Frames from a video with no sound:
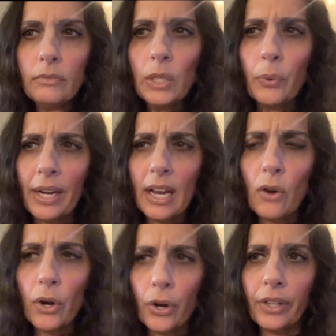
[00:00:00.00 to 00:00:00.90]
right now
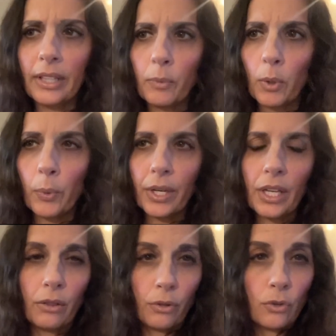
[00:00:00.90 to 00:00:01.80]
currently we're
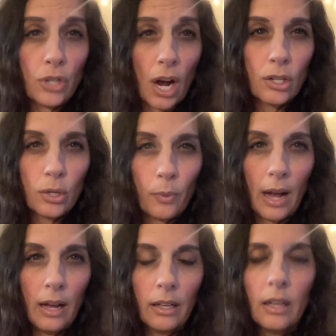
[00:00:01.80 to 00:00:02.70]
working through
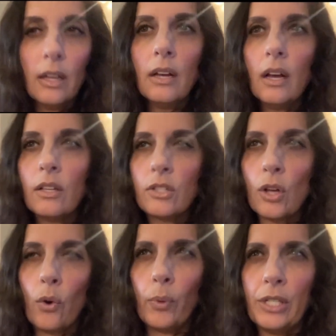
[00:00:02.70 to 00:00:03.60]
joshua
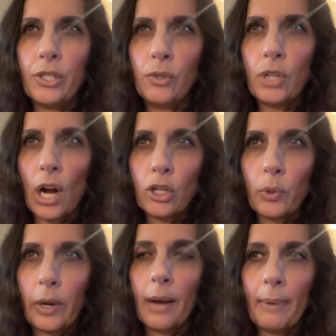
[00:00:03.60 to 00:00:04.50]
so we do
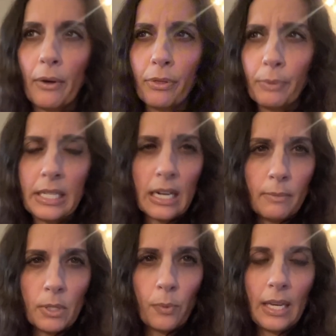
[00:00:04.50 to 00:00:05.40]
Joshua about three
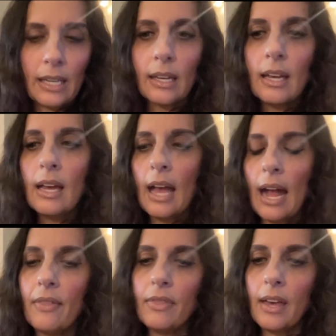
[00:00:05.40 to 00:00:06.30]
times a week,
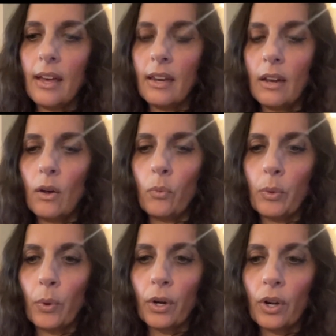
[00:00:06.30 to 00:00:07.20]
and then we
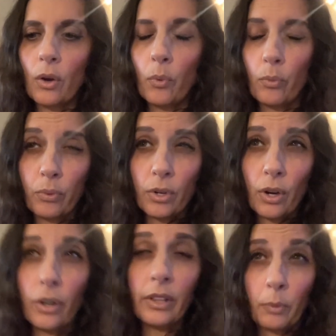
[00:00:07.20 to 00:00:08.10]
work
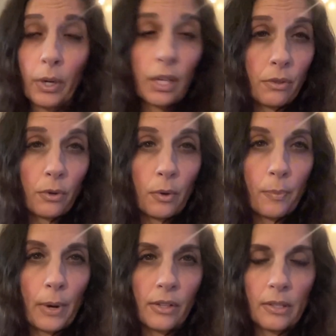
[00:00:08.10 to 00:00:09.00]
currently working through
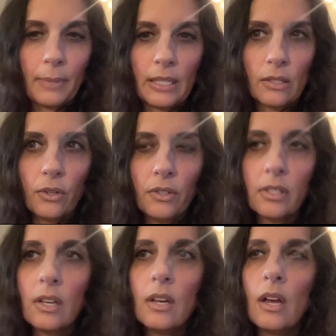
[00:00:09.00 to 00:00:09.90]
Paul's epistles
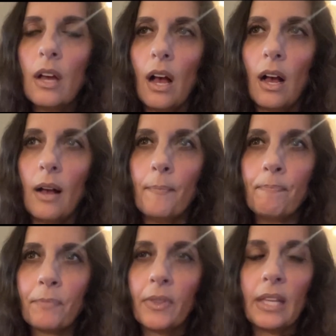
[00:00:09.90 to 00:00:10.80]
um,
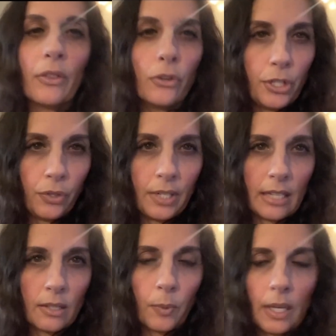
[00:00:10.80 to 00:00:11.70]
the other two days
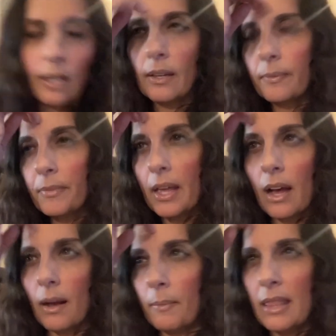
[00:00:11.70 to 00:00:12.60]
a week.
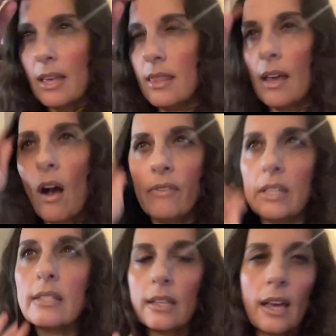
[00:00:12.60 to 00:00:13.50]
Um, and then they
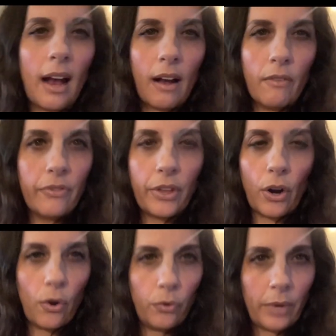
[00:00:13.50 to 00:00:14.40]
obviously have their
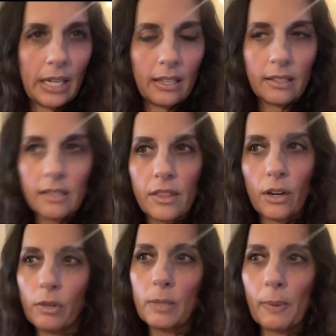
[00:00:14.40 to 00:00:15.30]
own readings that they're
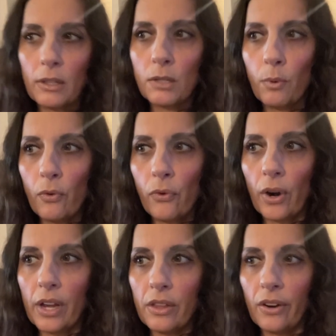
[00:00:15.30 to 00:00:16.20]
responsible for
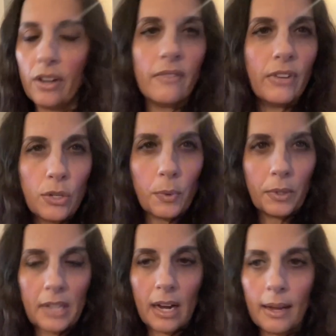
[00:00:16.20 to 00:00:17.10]
in their individual
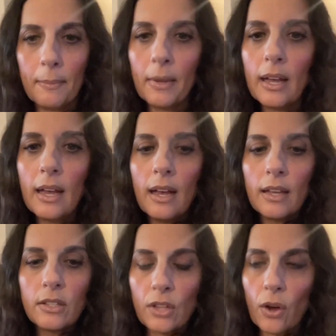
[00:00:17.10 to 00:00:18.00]
time.
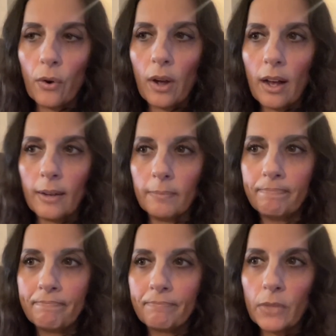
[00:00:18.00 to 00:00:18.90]
So um,
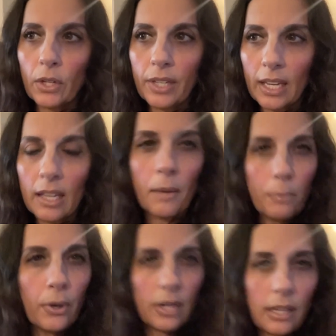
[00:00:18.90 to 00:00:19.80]
they're getting a
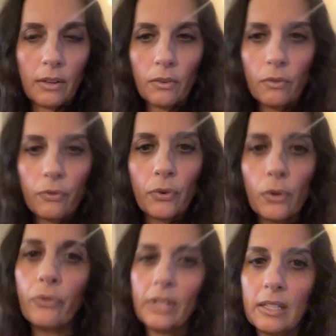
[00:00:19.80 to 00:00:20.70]
pretty full
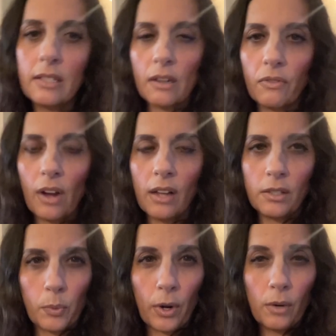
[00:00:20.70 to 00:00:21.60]
feast of God's
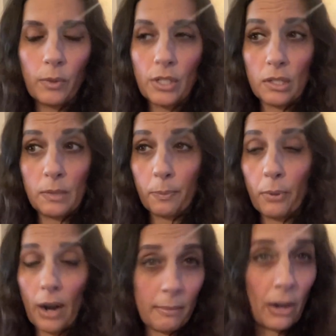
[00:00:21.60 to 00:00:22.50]
word, which is
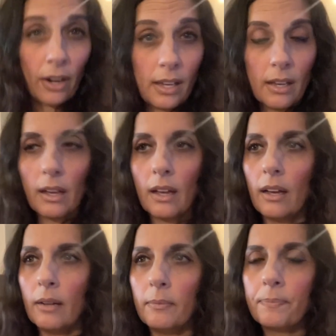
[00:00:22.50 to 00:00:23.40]
primary.
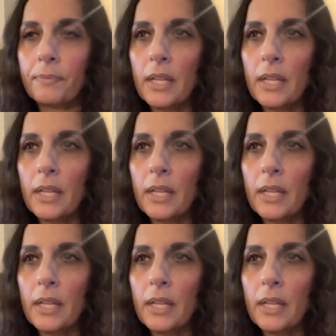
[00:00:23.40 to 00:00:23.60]
Um,